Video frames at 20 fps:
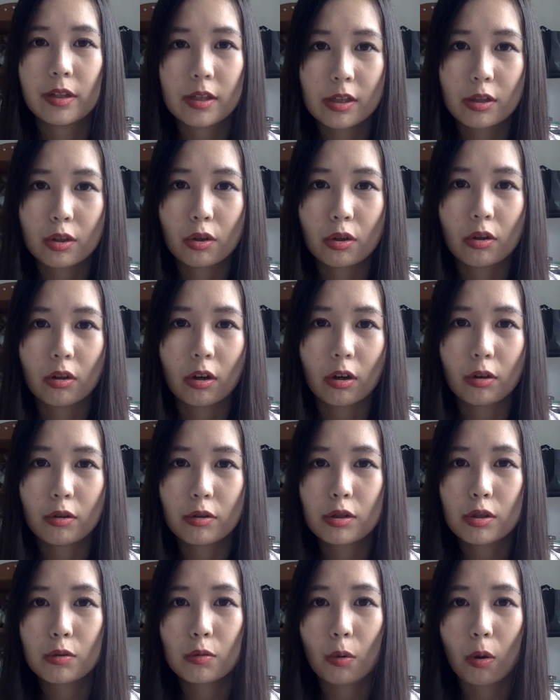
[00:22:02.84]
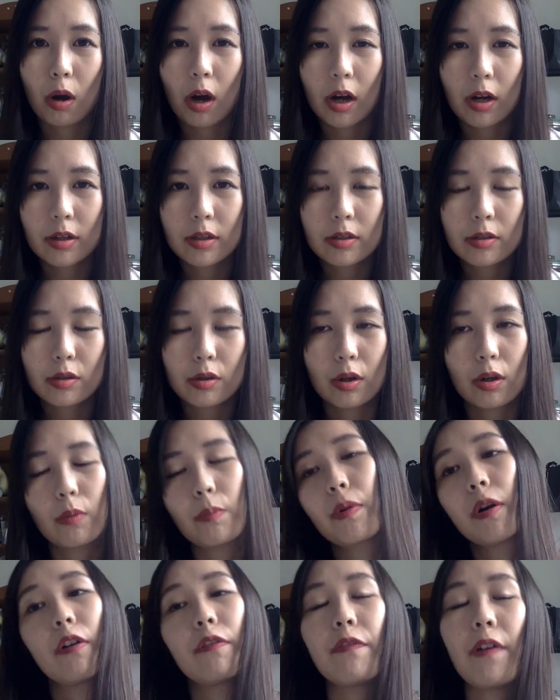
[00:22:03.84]
this girl squad, you
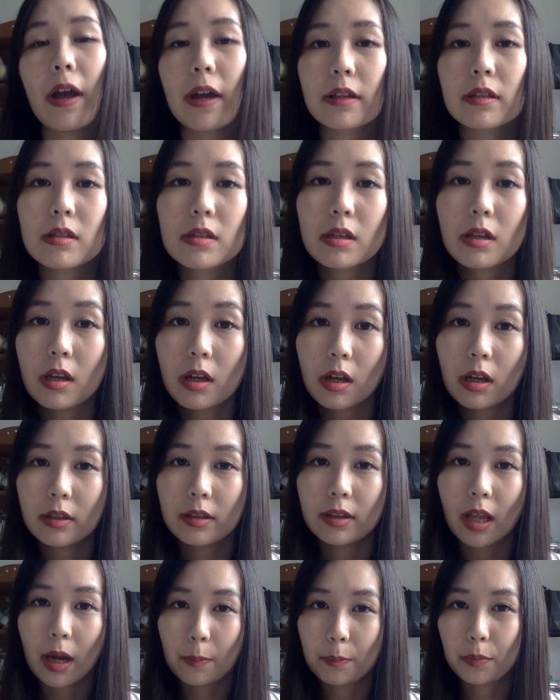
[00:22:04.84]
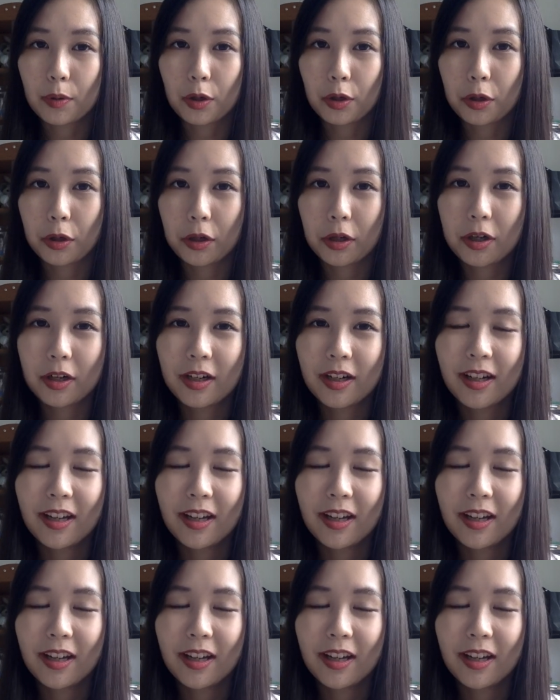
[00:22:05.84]
know, perfect number,